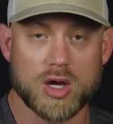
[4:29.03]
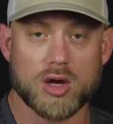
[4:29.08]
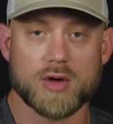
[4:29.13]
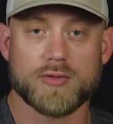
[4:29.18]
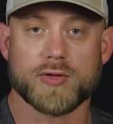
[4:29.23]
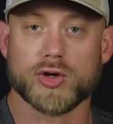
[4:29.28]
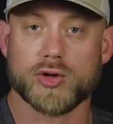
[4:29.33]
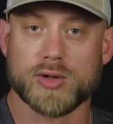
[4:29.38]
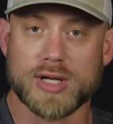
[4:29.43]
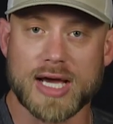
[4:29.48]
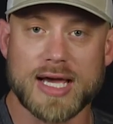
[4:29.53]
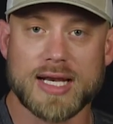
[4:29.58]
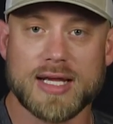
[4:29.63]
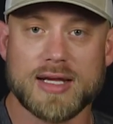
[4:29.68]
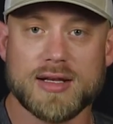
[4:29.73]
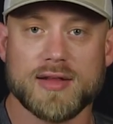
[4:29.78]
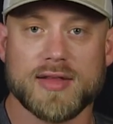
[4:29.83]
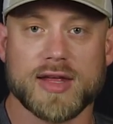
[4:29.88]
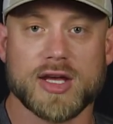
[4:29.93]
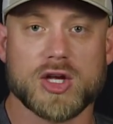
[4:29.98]
For
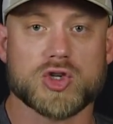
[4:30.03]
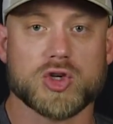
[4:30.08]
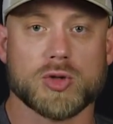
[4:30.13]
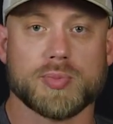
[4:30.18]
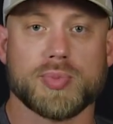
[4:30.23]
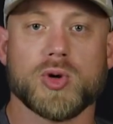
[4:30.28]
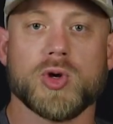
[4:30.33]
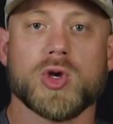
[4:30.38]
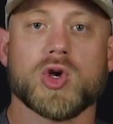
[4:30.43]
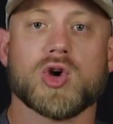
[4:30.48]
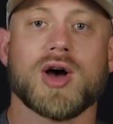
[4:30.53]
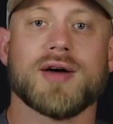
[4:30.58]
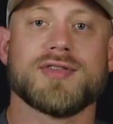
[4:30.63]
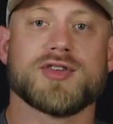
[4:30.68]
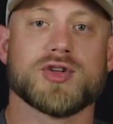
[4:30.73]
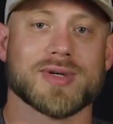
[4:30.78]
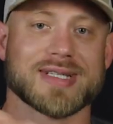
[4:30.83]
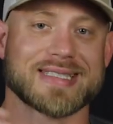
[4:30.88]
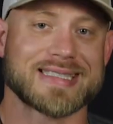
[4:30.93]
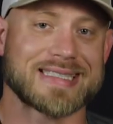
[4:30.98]
United, they usually pull you off
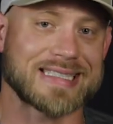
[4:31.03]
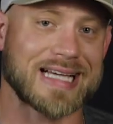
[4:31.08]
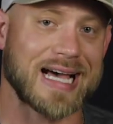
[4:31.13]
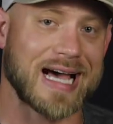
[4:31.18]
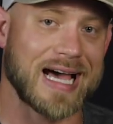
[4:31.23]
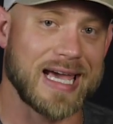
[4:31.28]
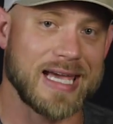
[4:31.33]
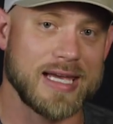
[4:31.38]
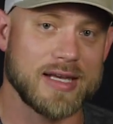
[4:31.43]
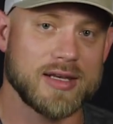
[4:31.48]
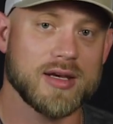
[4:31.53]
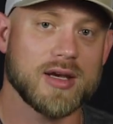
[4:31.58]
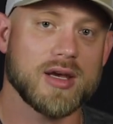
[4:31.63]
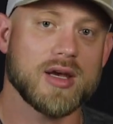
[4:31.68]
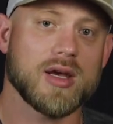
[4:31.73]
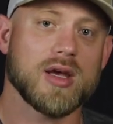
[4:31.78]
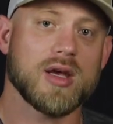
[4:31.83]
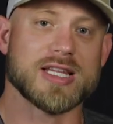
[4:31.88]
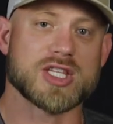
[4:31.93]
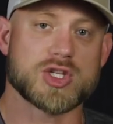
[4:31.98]
to a side
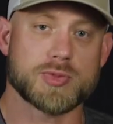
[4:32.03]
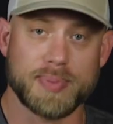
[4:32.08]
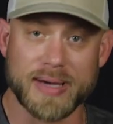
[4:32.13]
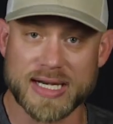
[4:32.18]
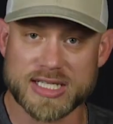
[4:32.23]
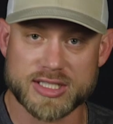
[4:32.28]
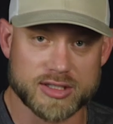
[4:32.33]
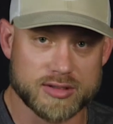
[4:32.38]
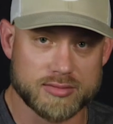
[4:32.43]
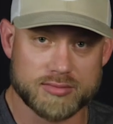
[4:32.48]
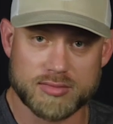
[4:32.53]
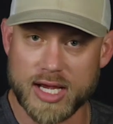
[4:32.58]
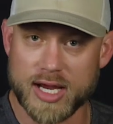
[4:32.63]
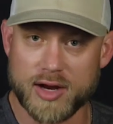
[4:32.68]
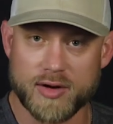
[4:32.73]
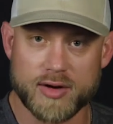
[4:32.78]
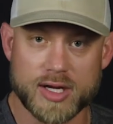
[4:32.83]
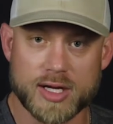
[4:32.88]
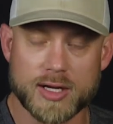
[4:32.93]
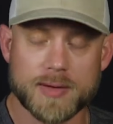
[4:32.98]
inspection
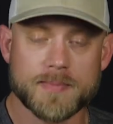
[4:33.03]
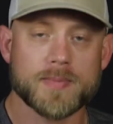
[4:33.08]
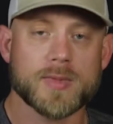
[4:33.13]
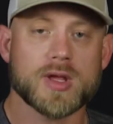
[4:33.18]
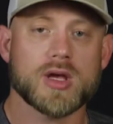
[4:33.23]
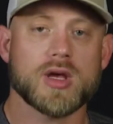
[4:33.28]
area.